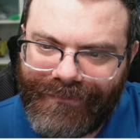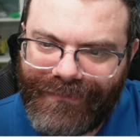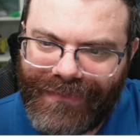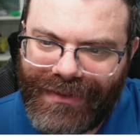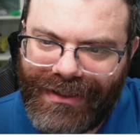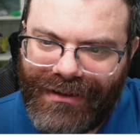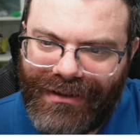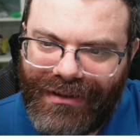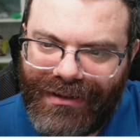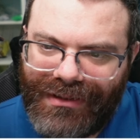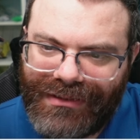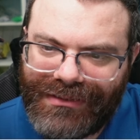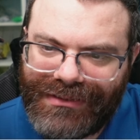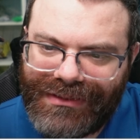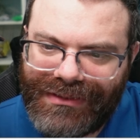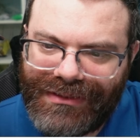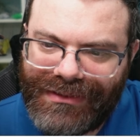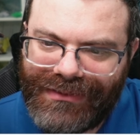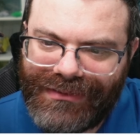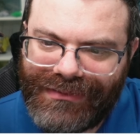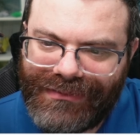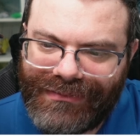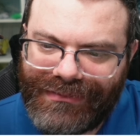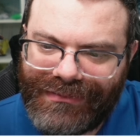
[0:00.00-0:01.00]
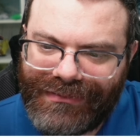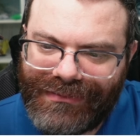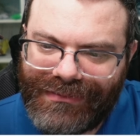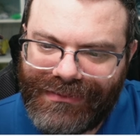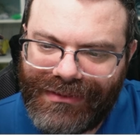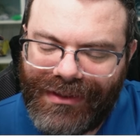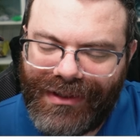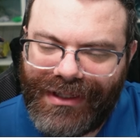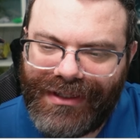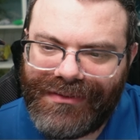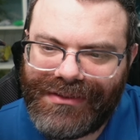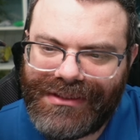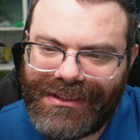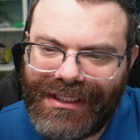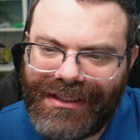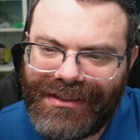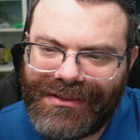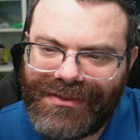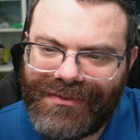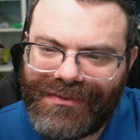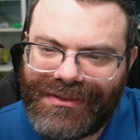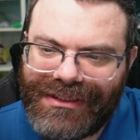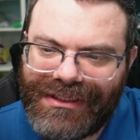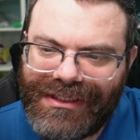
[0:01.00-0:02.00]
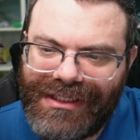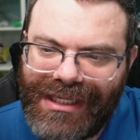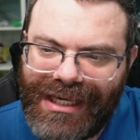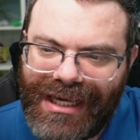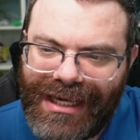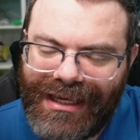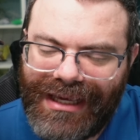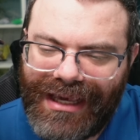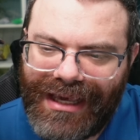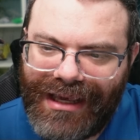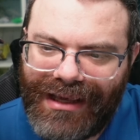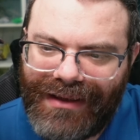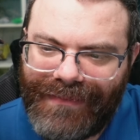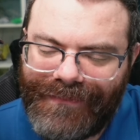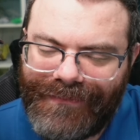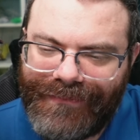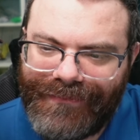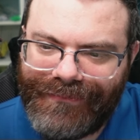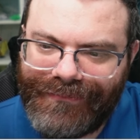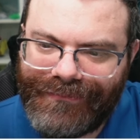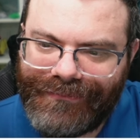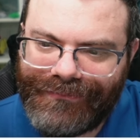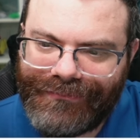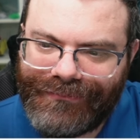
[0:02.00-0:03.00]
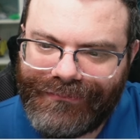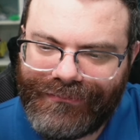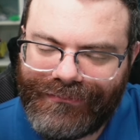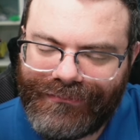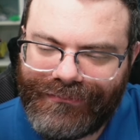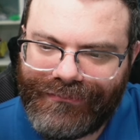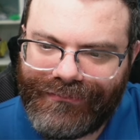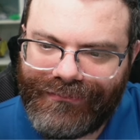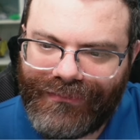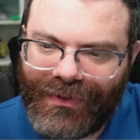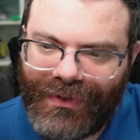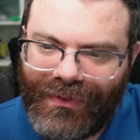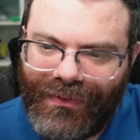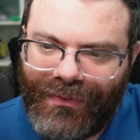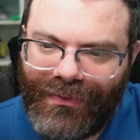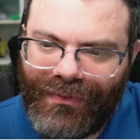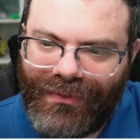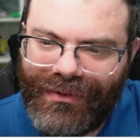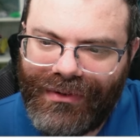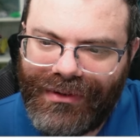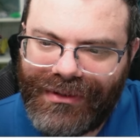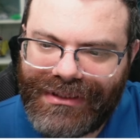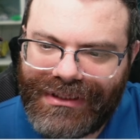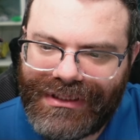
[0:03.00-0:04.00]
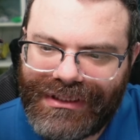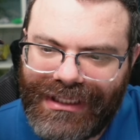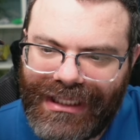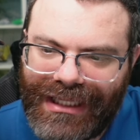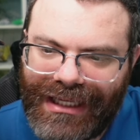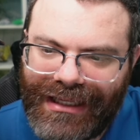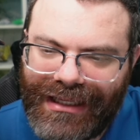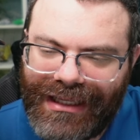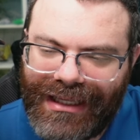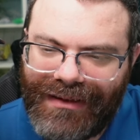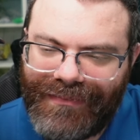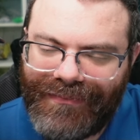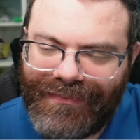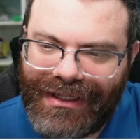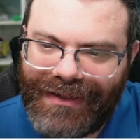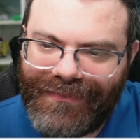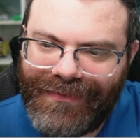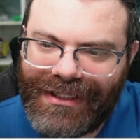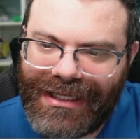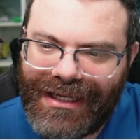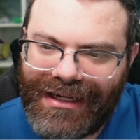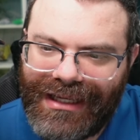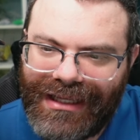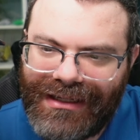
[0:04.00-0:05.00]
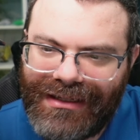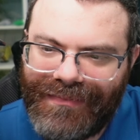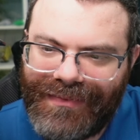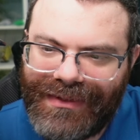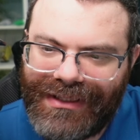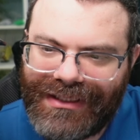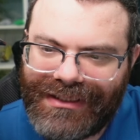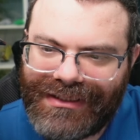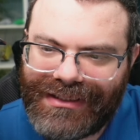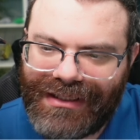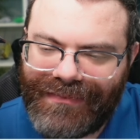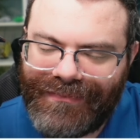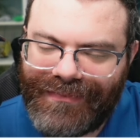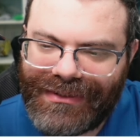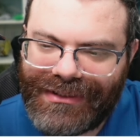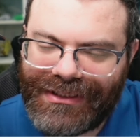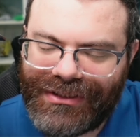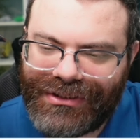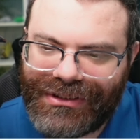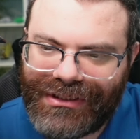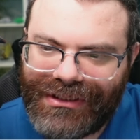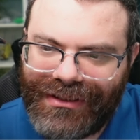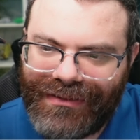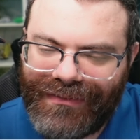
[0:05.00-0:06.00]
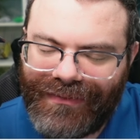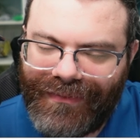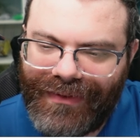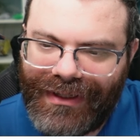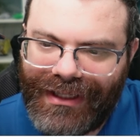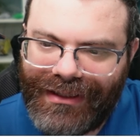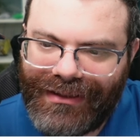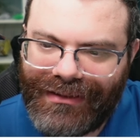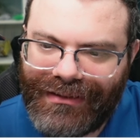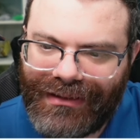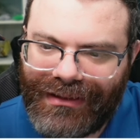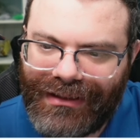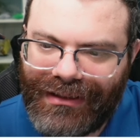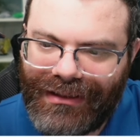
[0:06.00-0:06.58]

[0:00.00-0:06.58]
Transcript: Cult. No, I don't see it. So CAM or CAM, but we kind of end up in the same position either way.